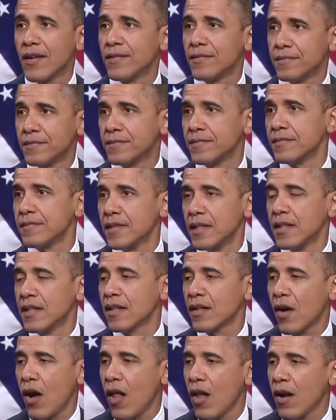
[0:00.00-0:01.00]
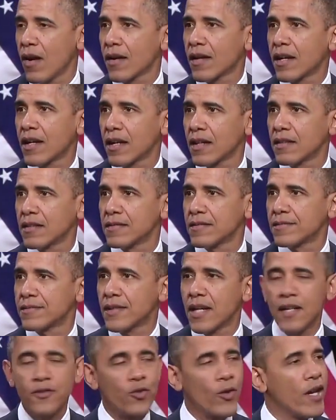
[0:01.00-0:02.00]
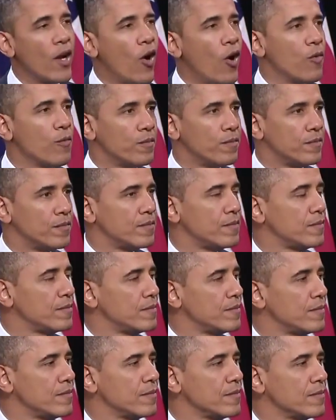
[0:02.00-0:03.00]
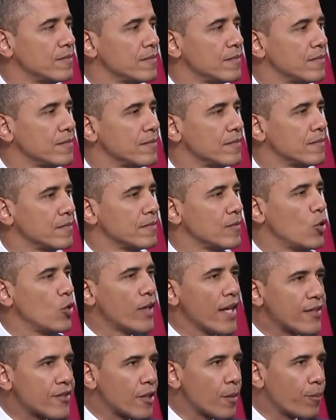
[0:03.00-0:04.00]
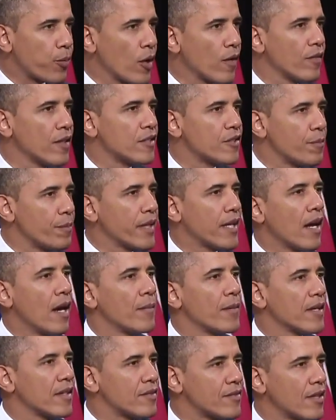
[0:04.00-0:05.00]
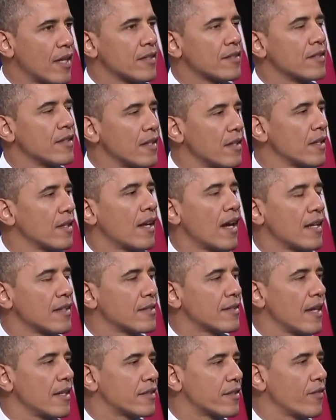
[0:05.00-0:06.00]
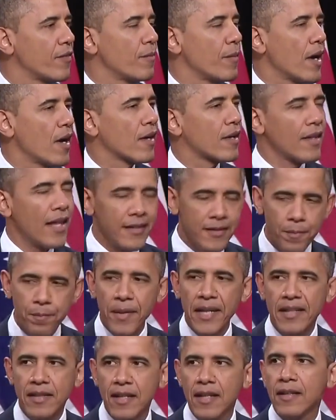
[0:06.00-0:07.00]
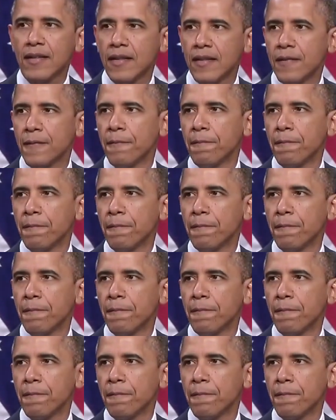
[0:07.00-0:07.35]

and call our country home? Who gets the privilege of becoming a citizen of the United States of America? That's a big deal.